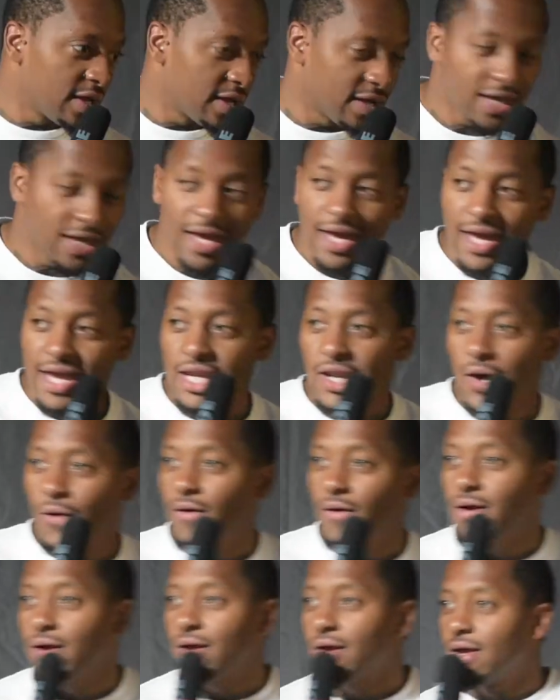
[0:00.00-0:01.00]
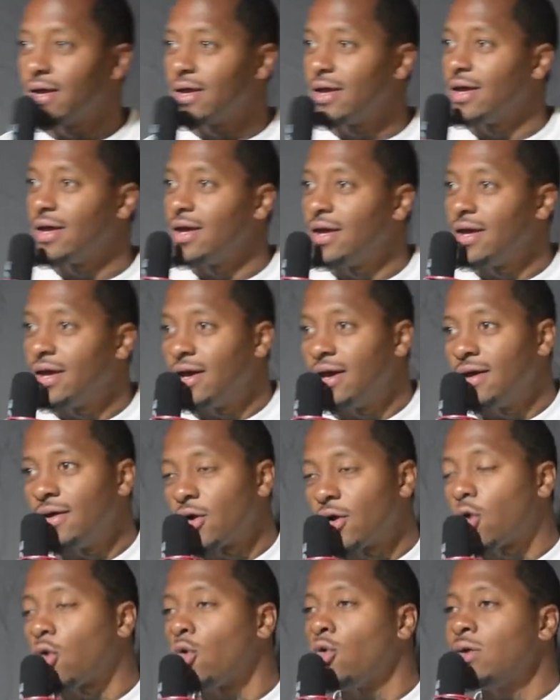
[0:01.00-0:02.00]
Yeah, he know it.
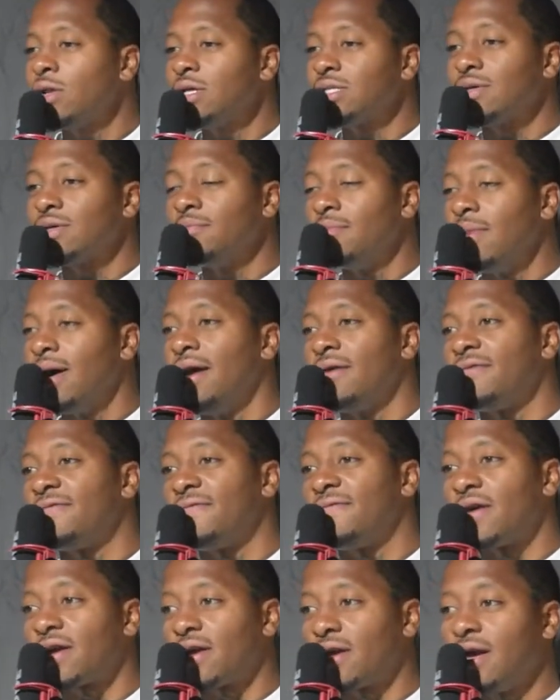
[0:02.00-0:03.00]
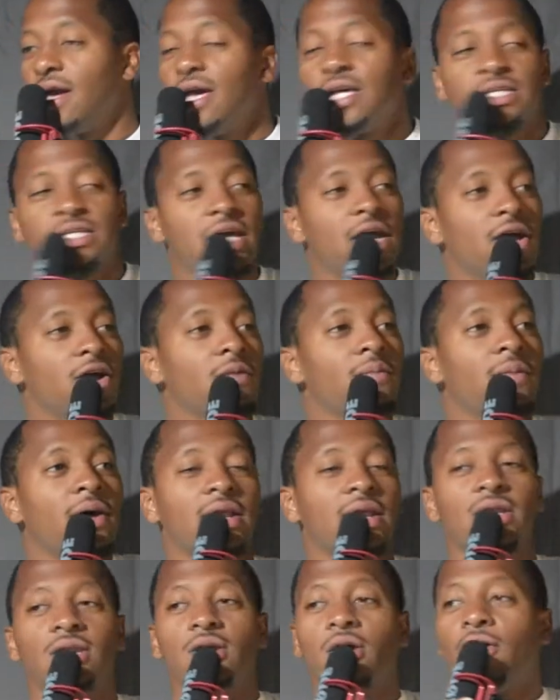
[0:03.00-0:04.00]
Cruel as a motherfucker. See,
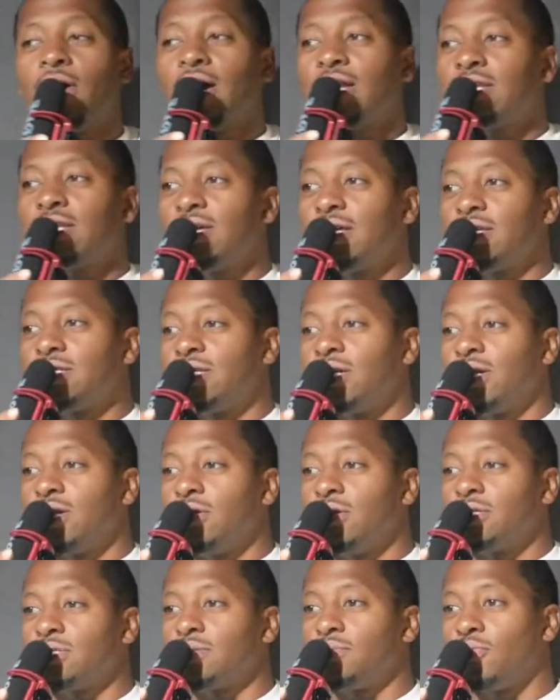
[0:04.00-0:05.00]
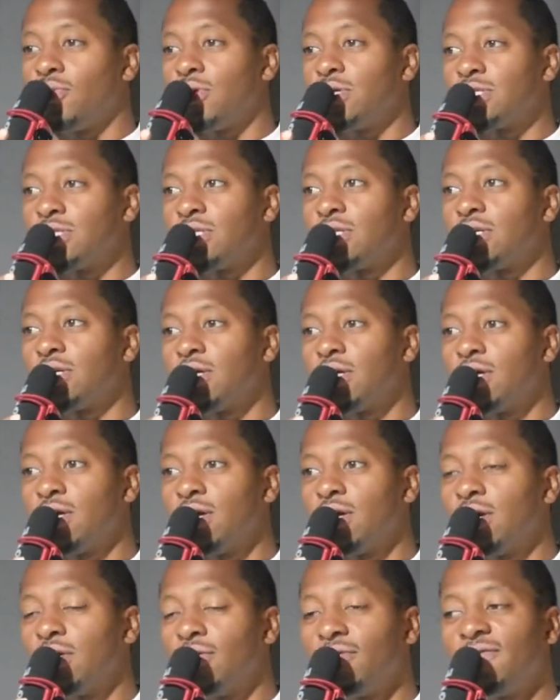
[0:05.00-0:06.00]
everybody know I did 10 years in prison.
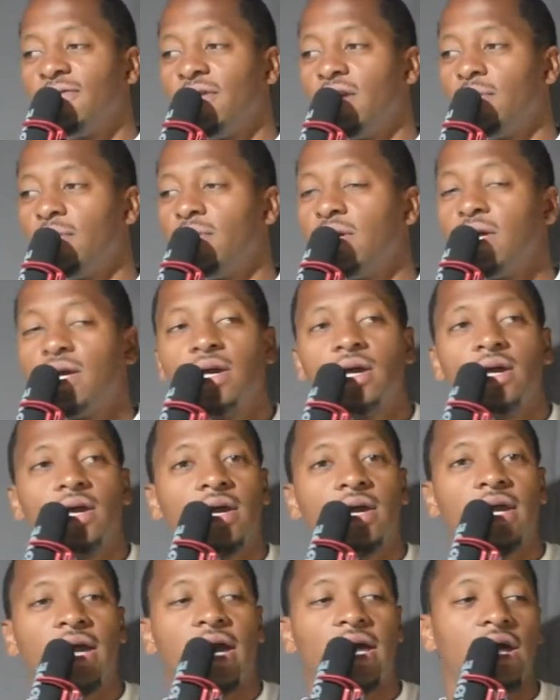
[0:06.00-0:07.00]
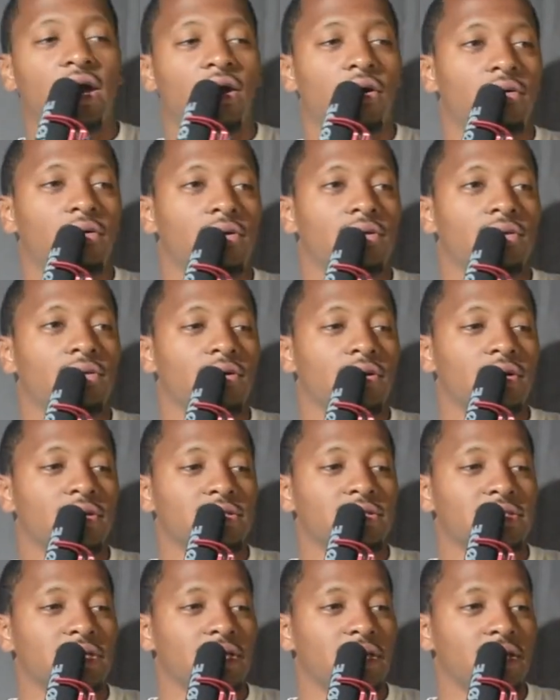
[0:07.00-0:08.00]
You feel me? Got out, you know what I'm
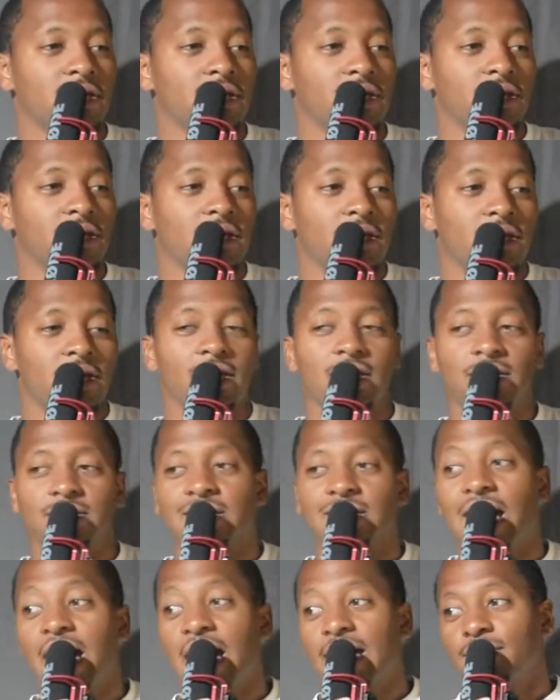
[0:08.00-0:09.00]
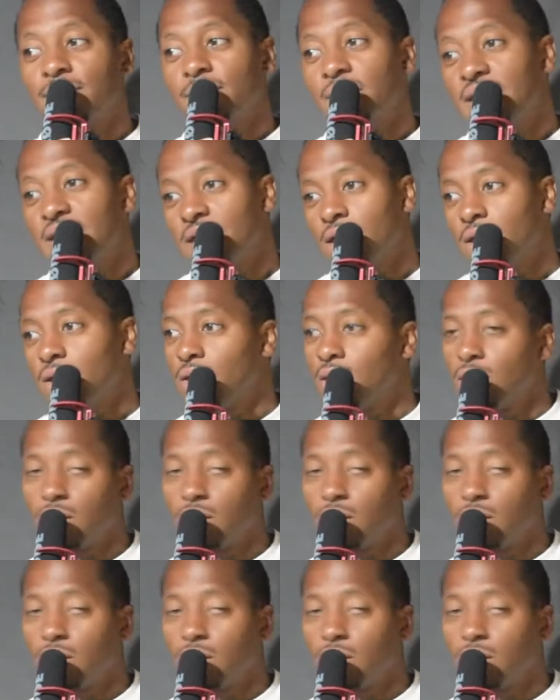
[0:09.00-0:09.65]
saying? Niggas lied to me.